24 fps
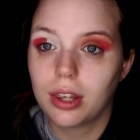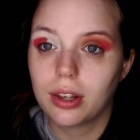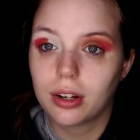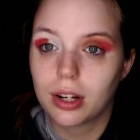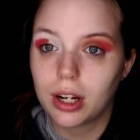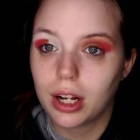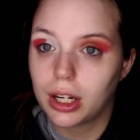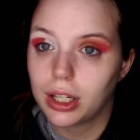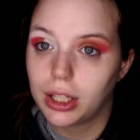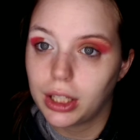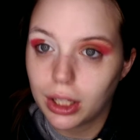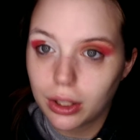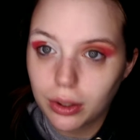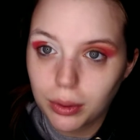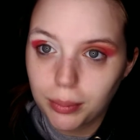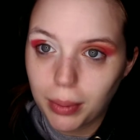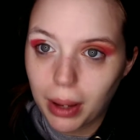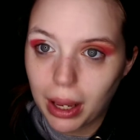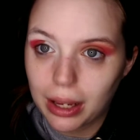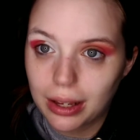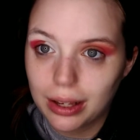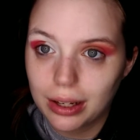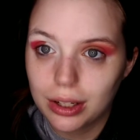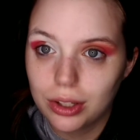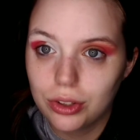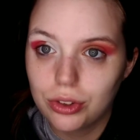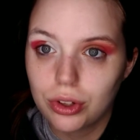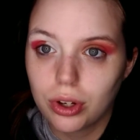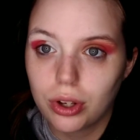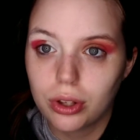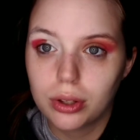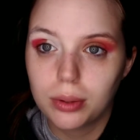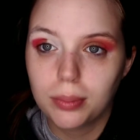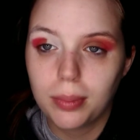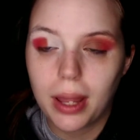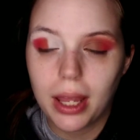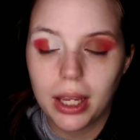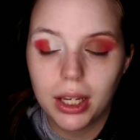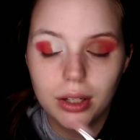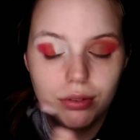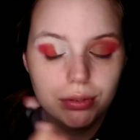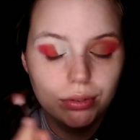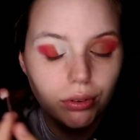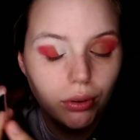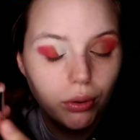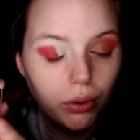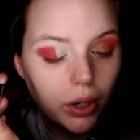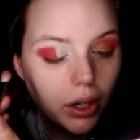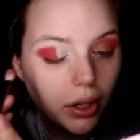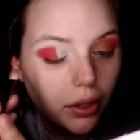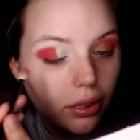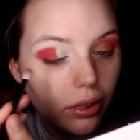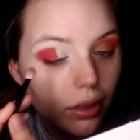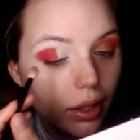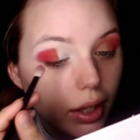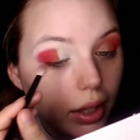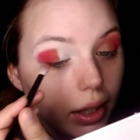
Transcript: they're kind of yelling back at each other, back and forth,